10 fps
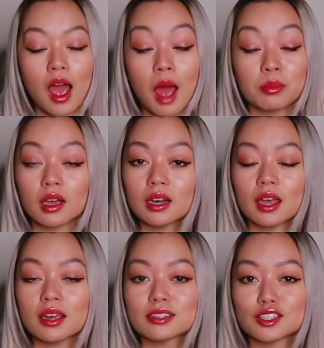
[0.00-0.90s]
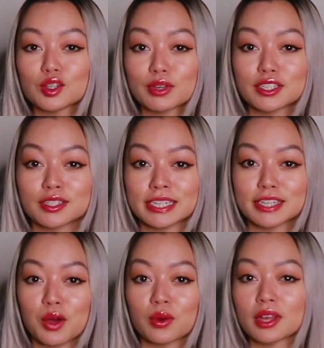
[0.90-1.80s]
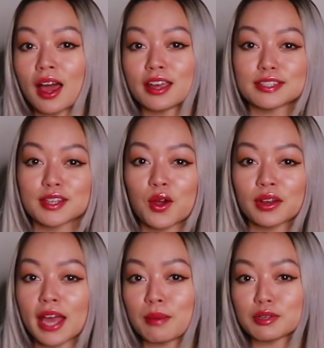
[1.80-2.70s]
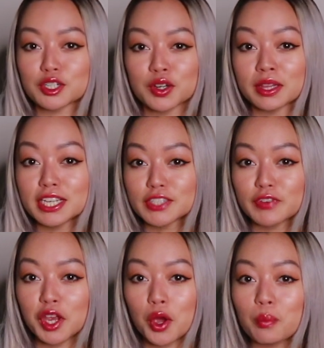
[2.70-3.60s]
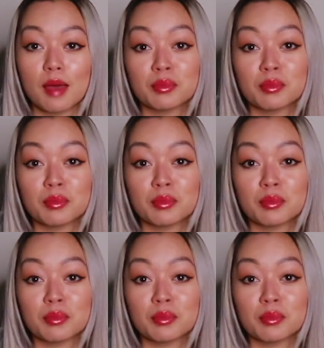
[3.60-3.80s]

I'm not gonna get into too much detail with ISO and aperture in this video,